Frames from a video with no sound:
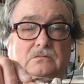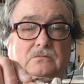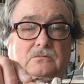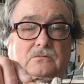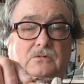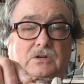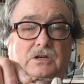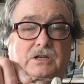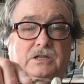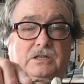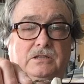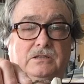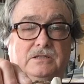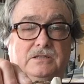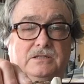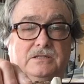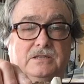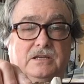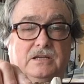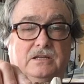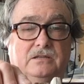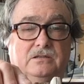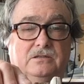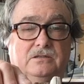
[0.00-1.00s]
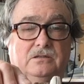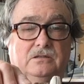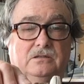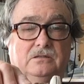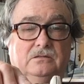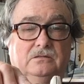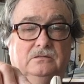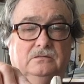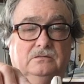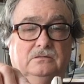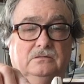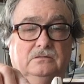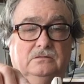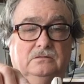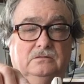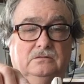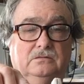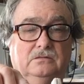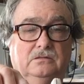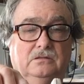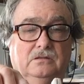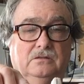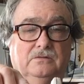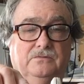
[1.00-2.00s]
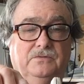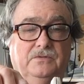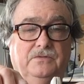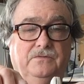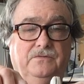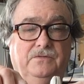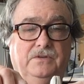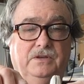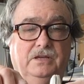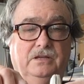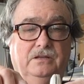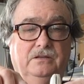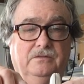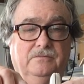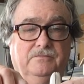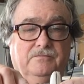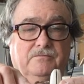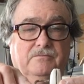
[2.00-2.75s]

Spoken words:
right in the center of the fin,